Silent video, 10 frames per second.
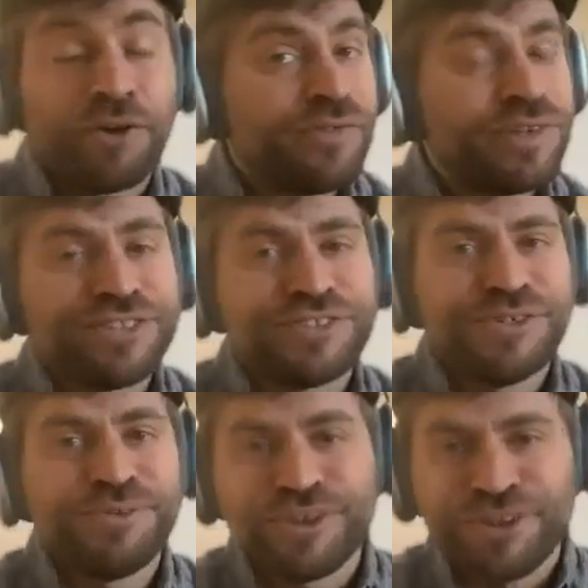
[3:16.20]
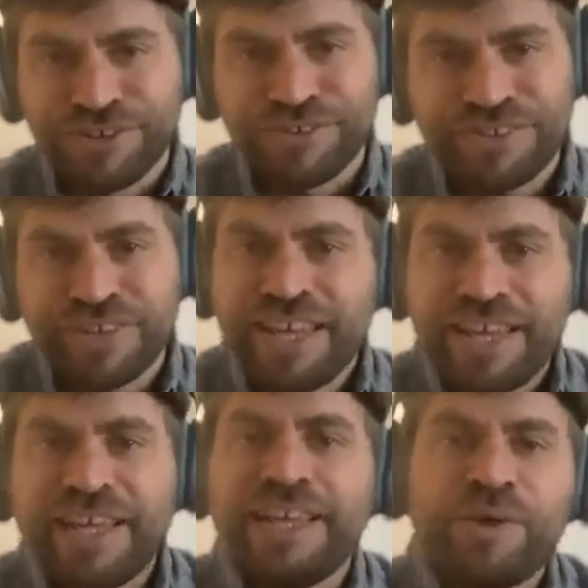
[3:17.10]
or even looks too good,
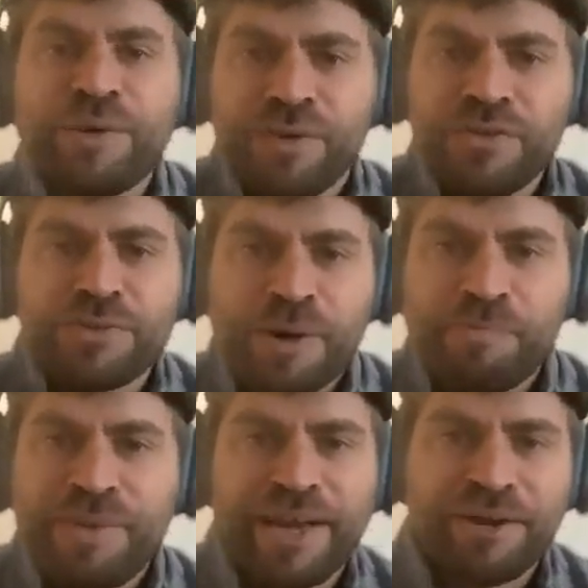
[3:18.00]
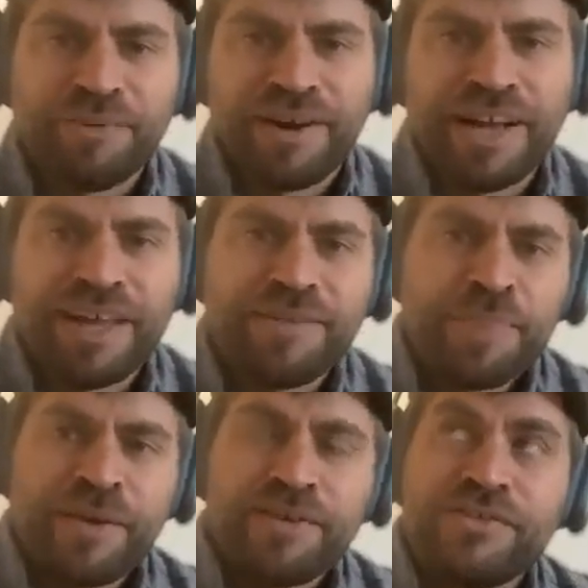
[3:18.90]
he wants to unpick why.
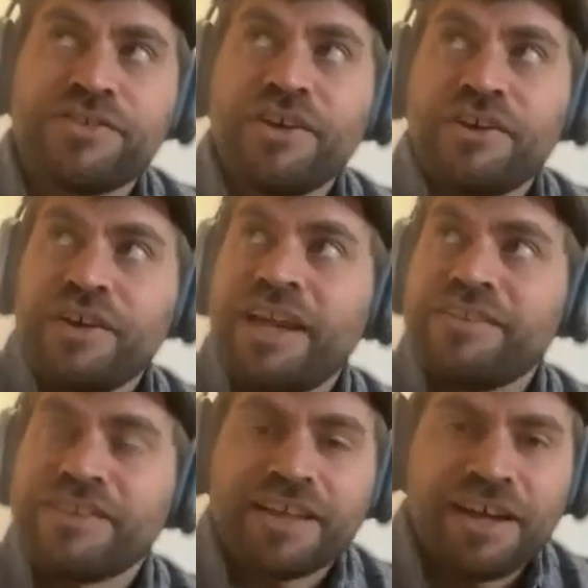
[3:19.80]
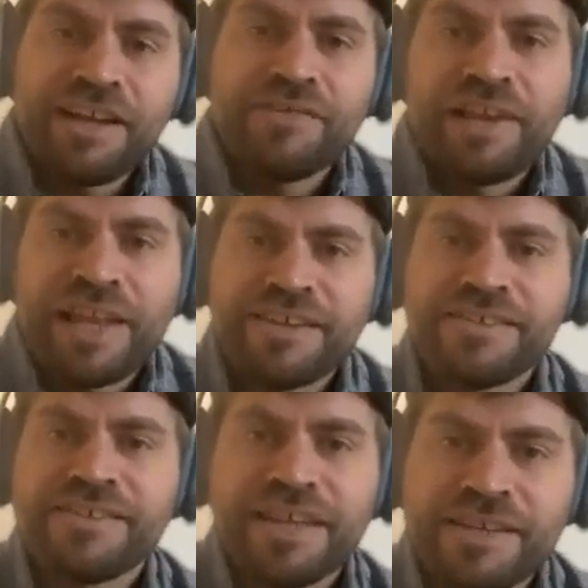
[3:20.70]
So it's a kind of
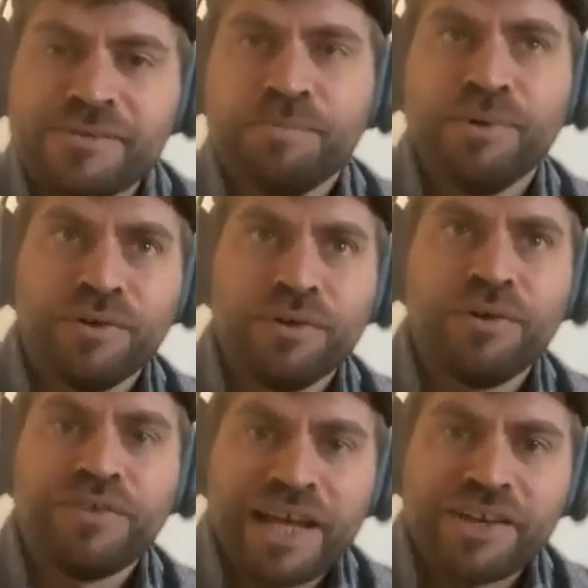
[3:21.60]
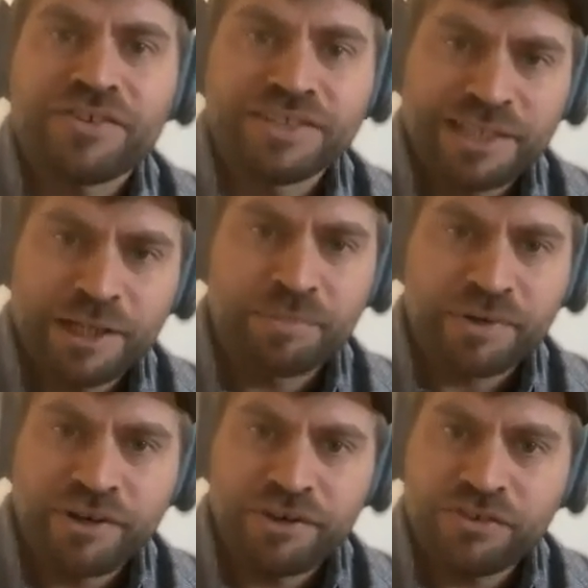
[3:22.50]
less is more naturalistic
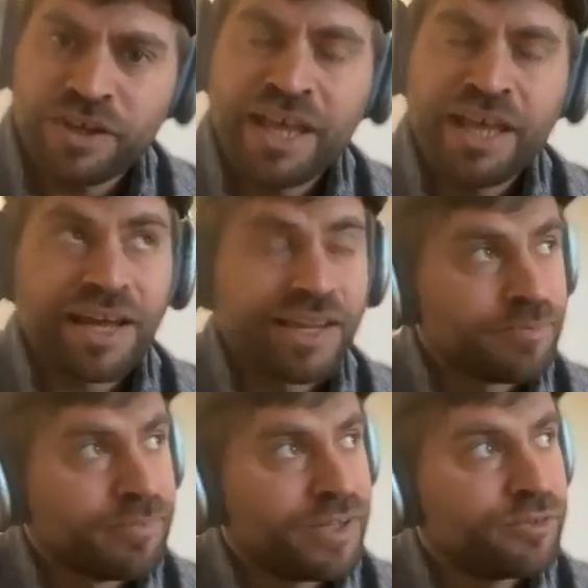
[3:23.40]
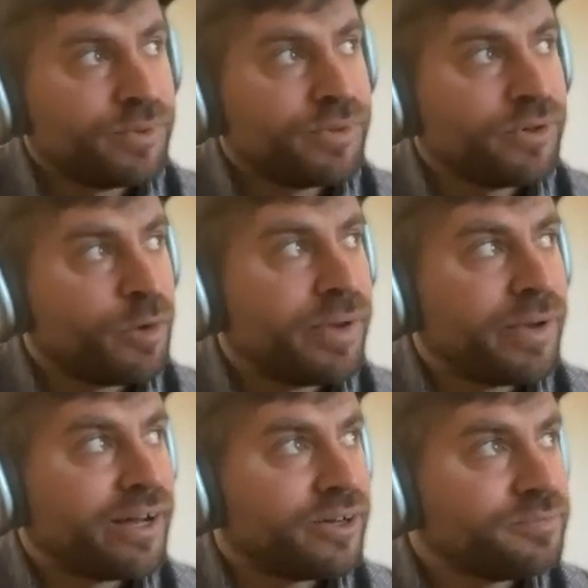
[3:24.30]
approach, and it's much more
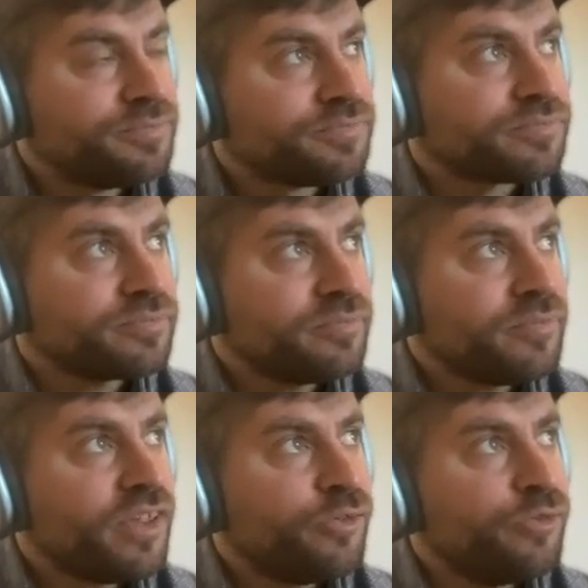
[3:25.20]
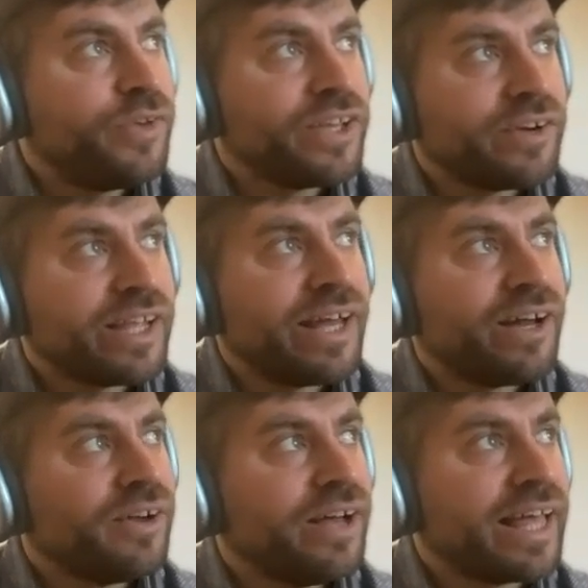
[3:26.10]
about figuring
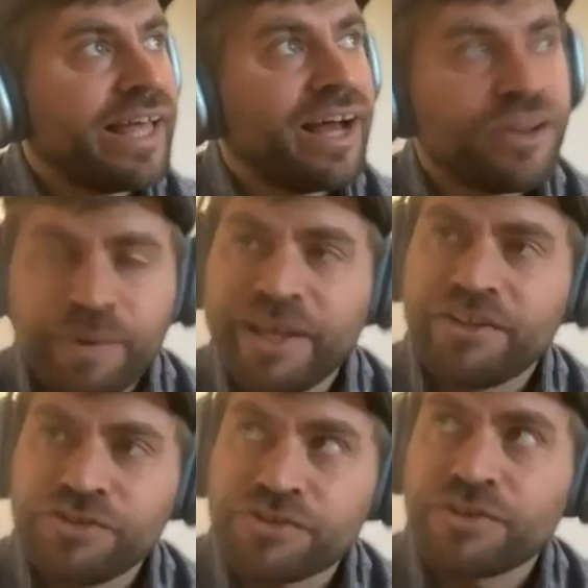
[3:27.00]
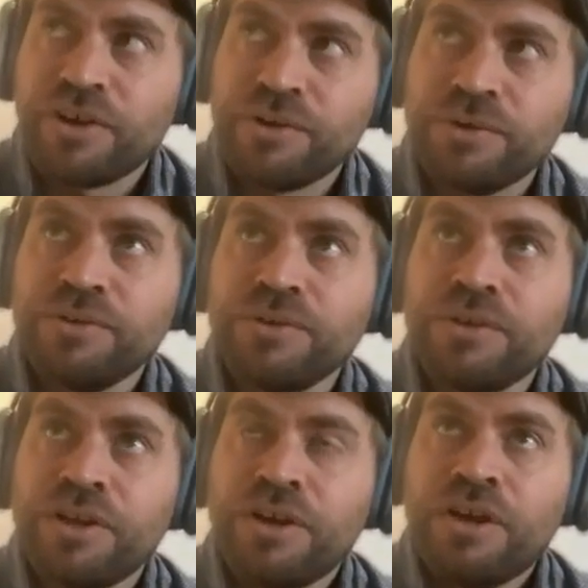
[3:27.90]
out, okay, how do we control,